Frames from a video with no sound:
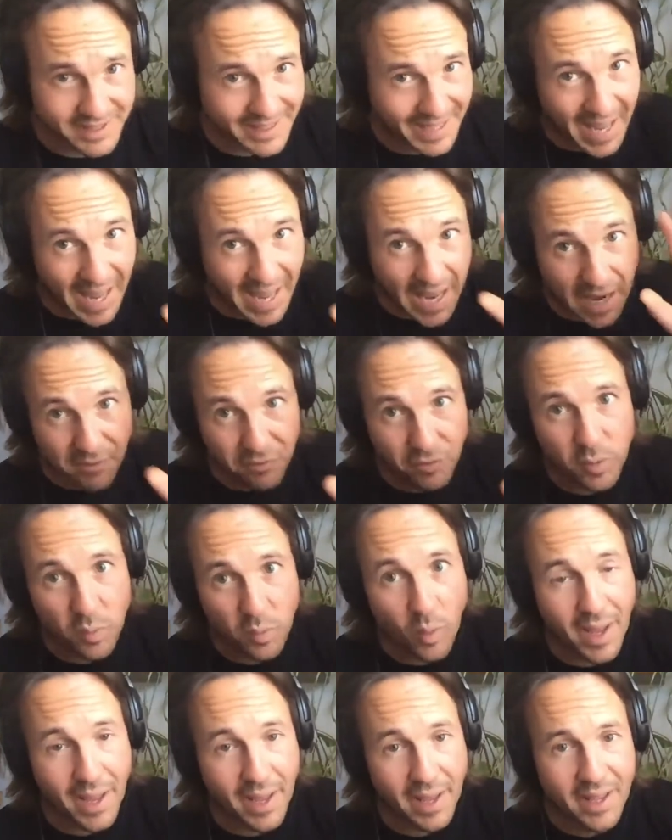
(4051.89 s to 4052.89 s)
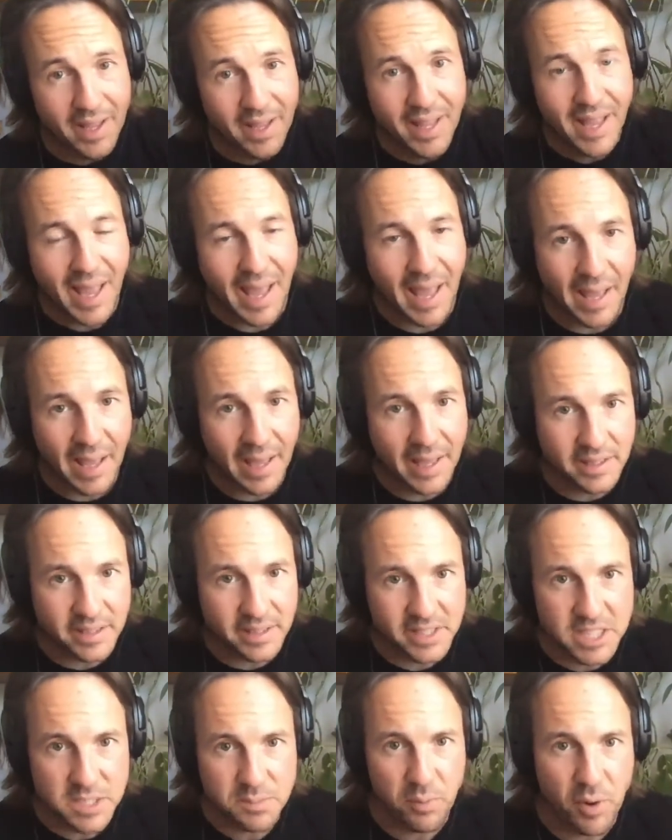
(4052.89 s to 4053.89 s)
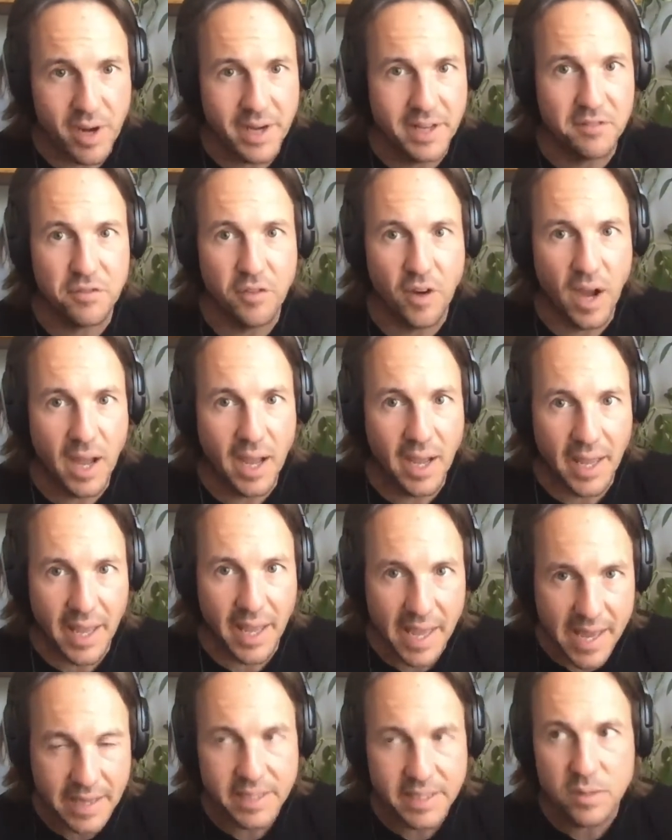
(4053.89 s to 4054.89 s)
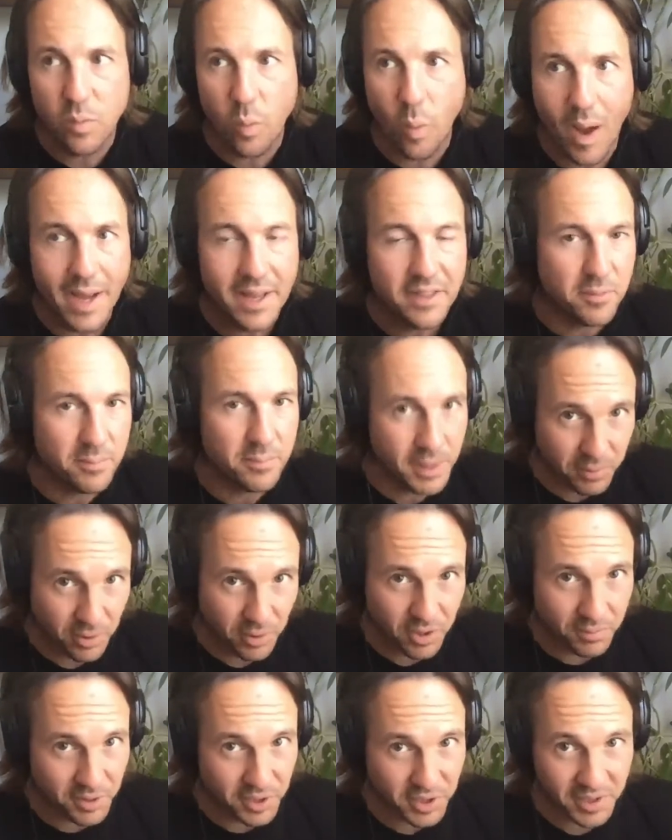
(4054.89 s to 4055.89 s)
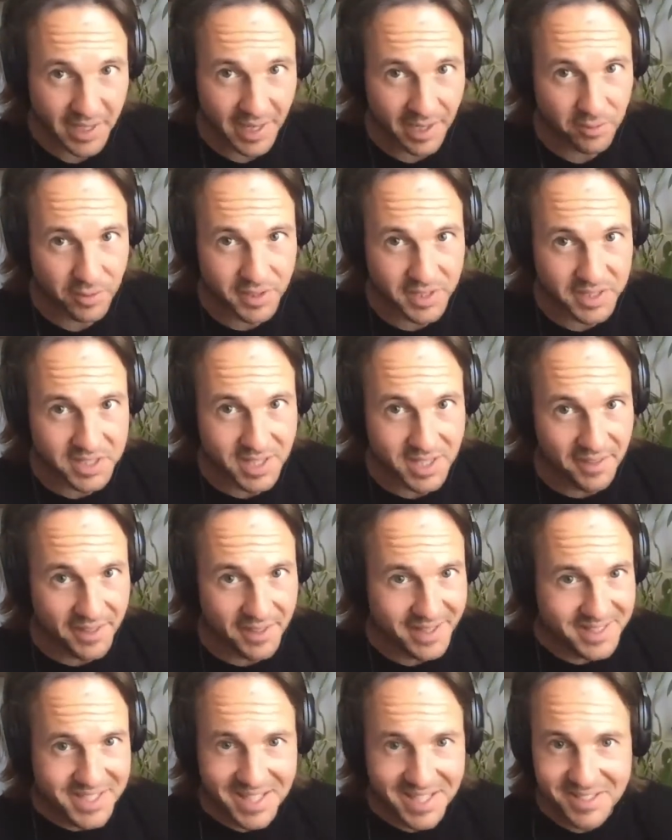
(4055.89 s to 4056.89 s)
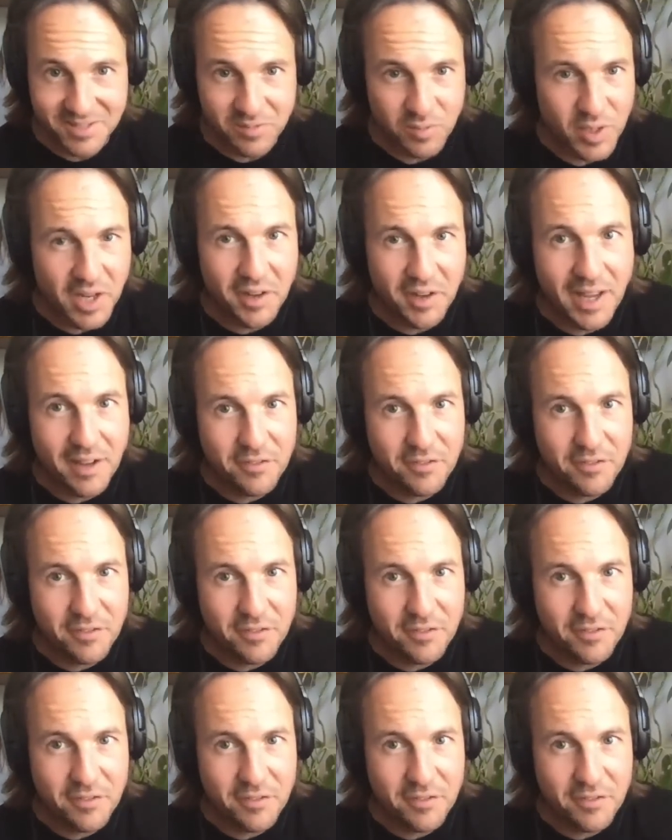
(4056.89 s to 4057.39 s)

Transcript: It's fucking everywhere and it's spreading via any way that people communicate with each other. It does.